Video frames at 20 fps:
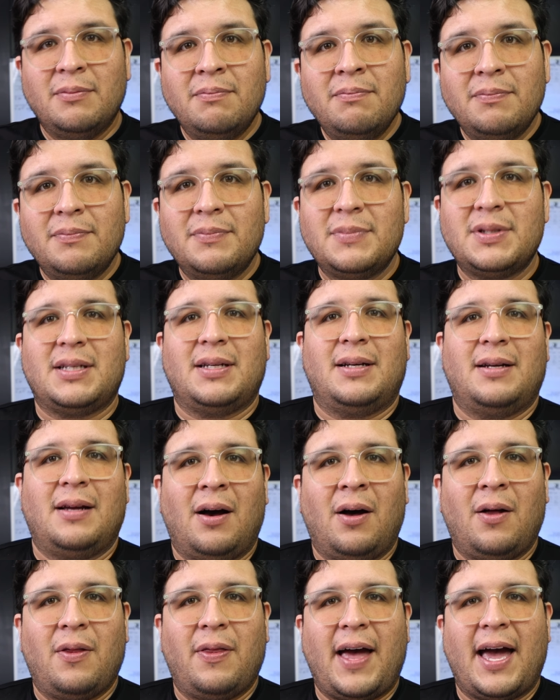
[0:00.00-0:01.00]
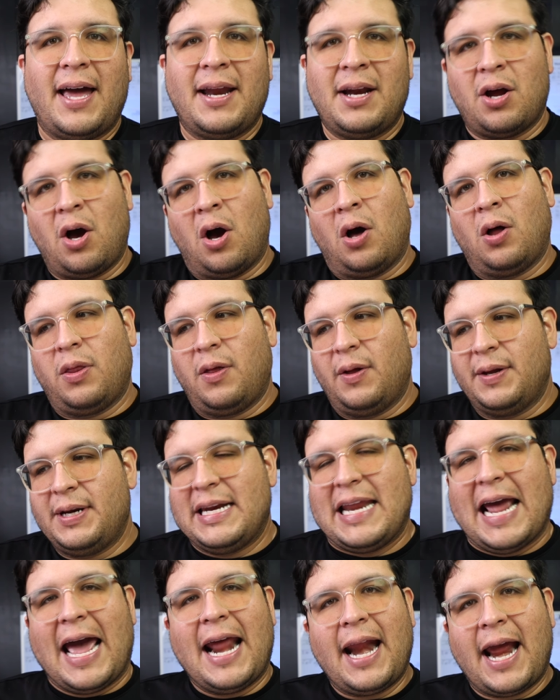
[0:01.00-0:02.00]
ums and all that and all the
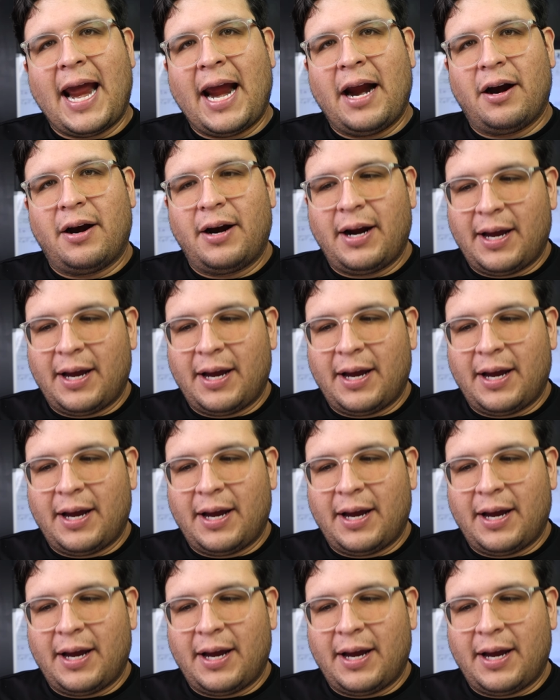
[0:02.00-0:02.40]
dead air